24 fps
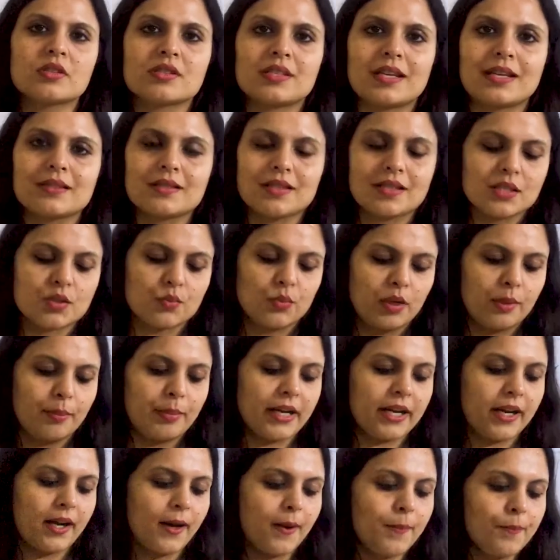the sentence will
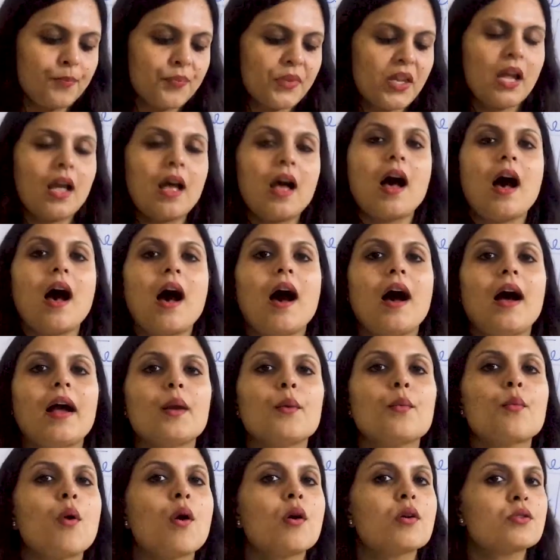become,
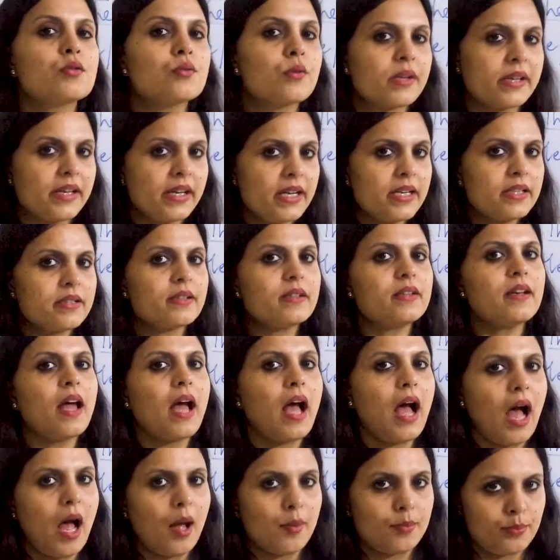I want to eat an
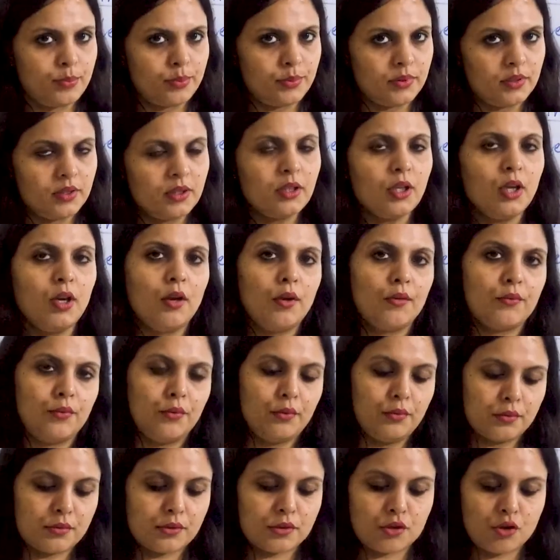apple,
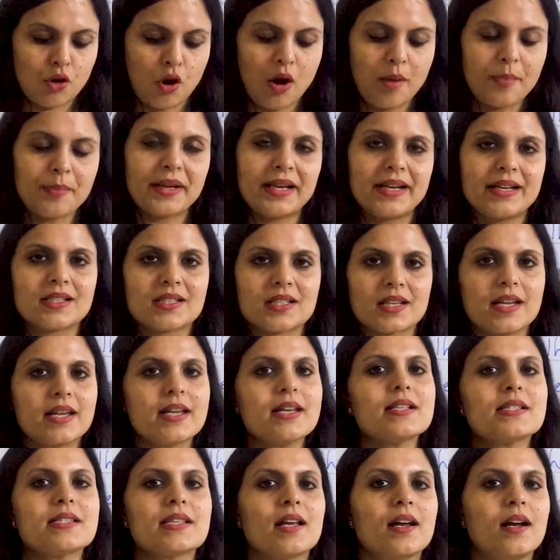full stop, it
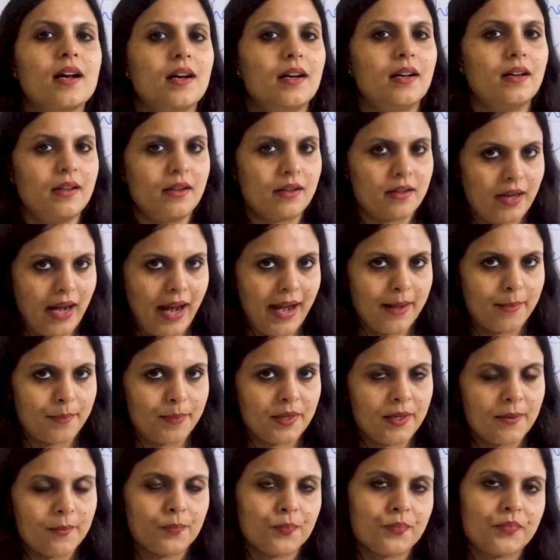is ripe.
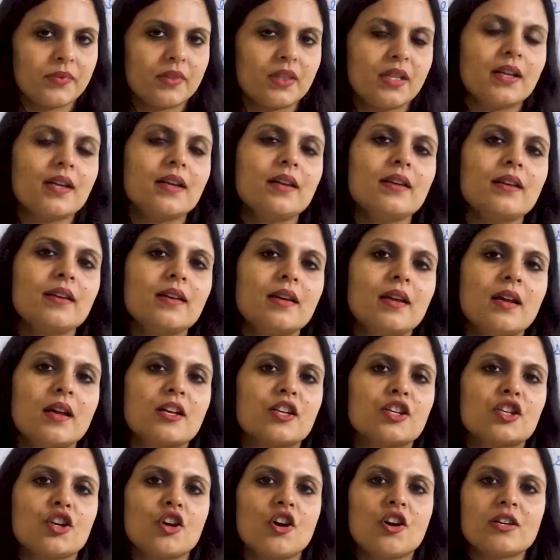Then
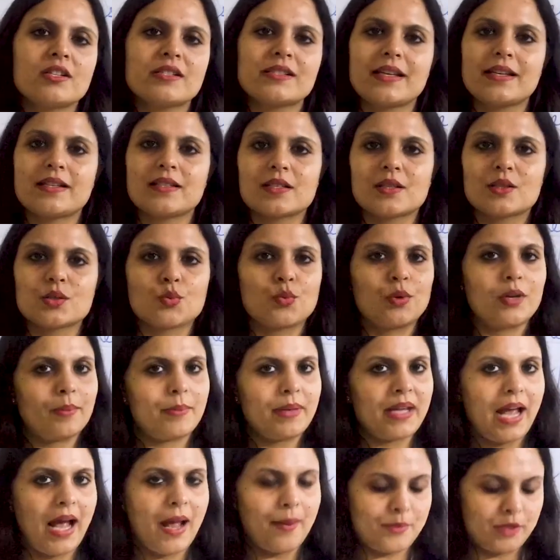your sentence will
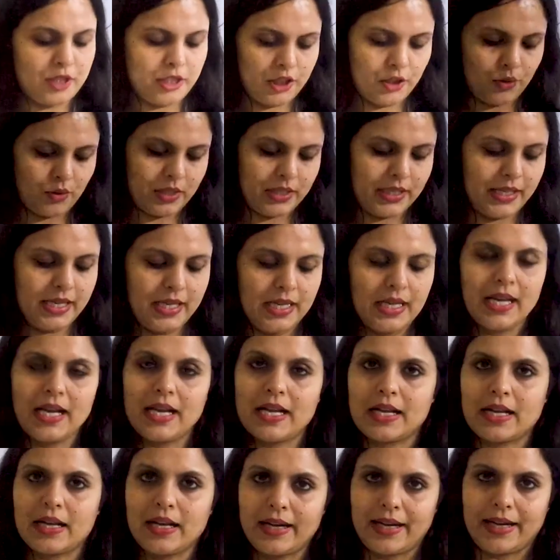be absolutely
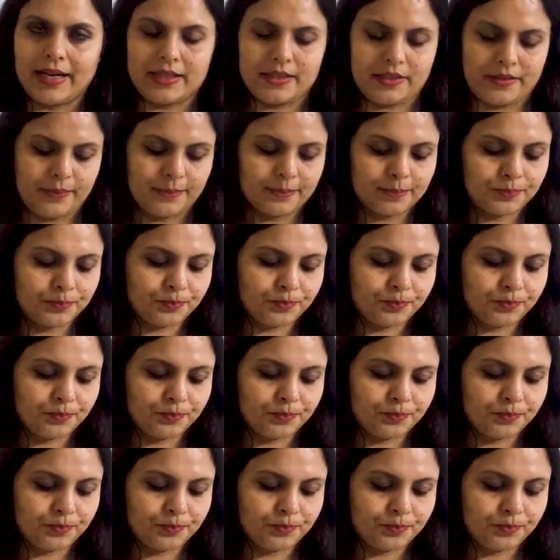correct.